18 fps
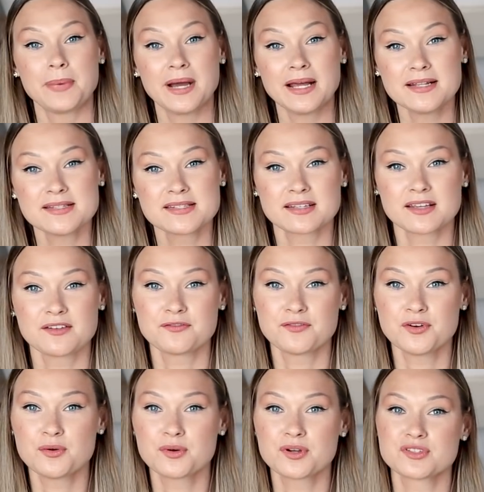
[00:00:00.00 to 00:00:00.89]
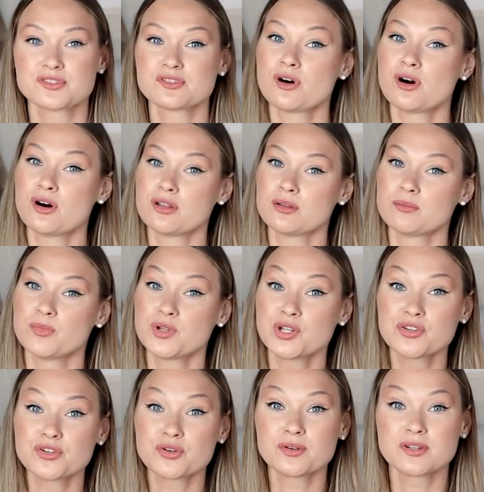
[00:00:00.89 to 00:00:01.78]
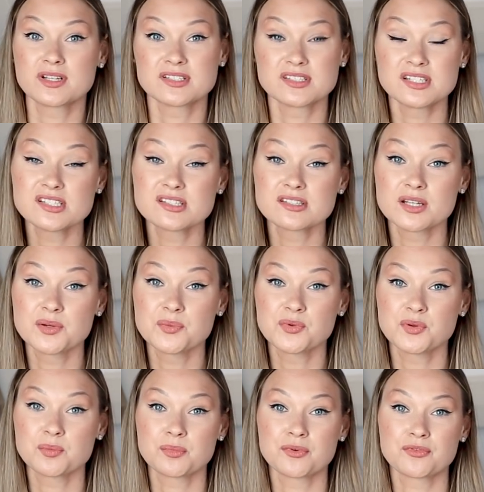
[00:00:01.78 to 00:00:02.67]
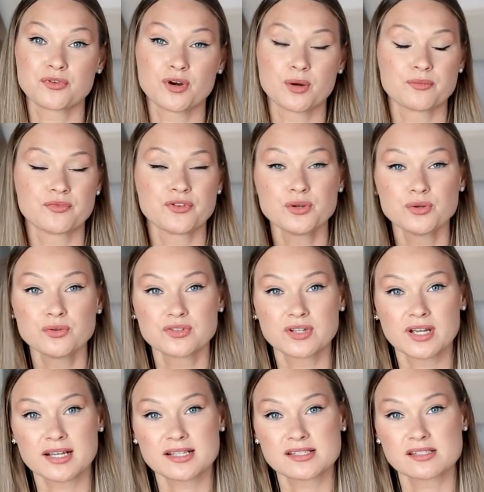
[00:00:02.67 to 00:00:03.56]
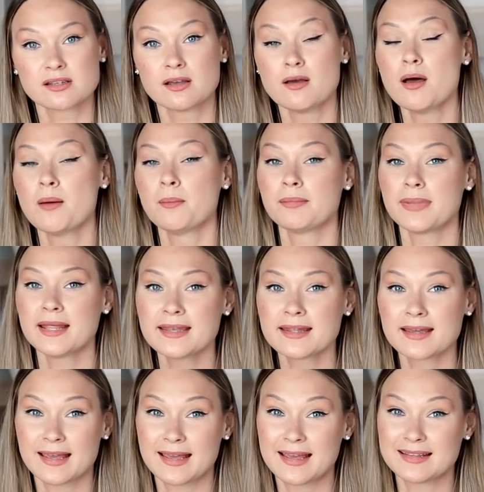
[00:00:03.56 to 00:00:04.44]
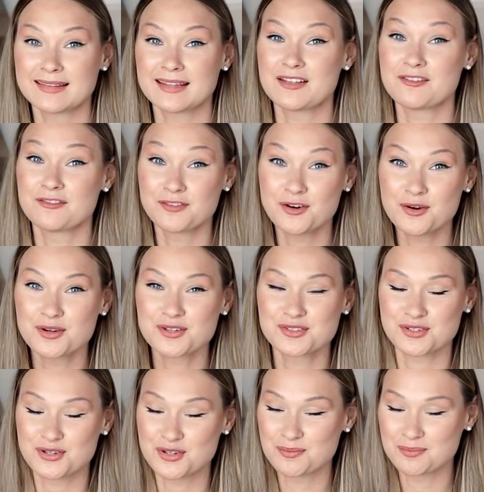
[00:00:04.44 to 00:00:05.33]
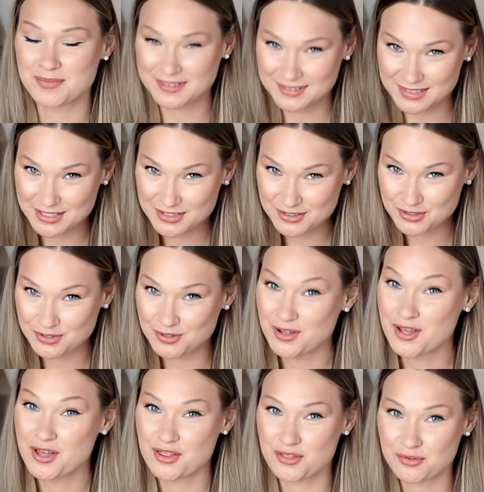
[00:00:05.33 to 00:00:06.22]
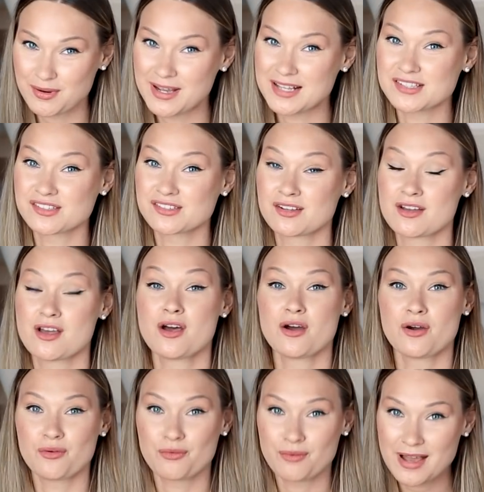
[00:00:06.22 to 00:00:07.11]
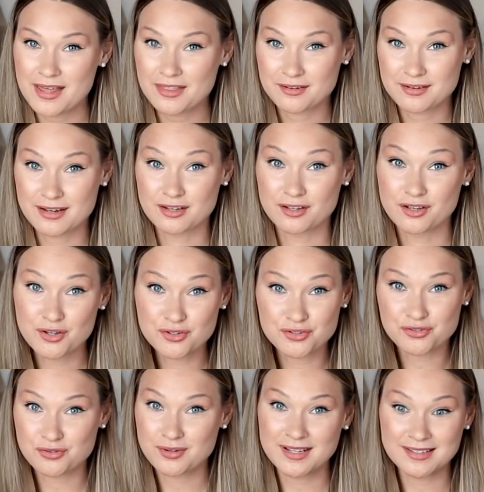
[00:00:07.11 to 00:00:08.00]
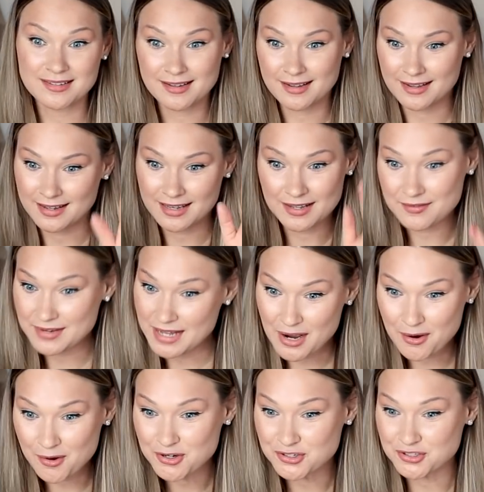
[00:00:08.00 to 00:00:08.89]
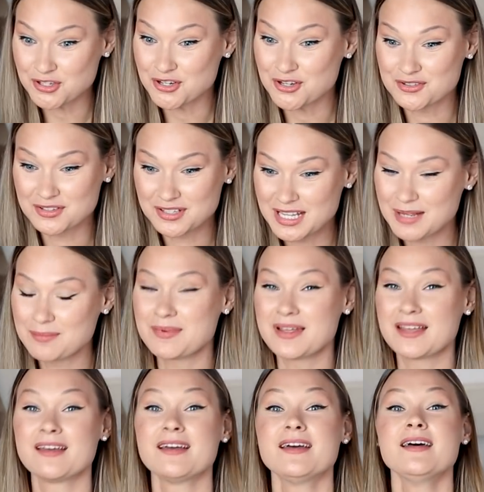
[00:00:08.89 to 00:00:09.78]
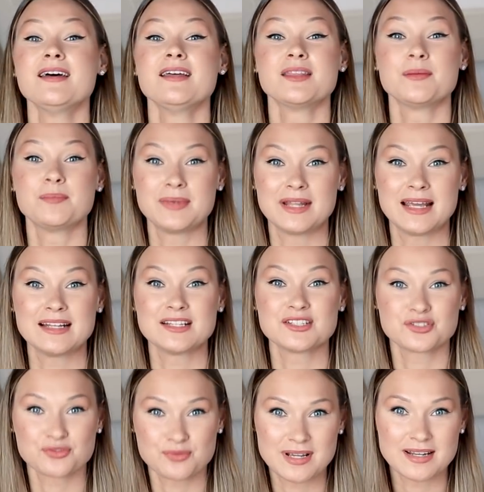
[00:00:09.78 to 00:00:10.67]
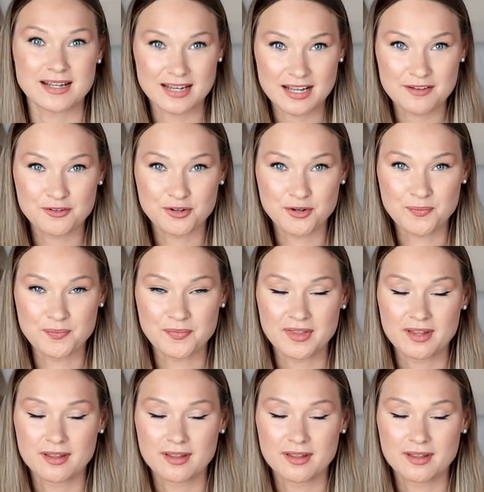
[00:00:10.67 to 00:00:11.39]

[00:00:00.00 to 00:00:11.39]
Pilots can focus on monitoring the systems, perform fuel checks, planning ahead, and focus on potential threats, rather than concentrating 11 hours on keeping the plane straight and level.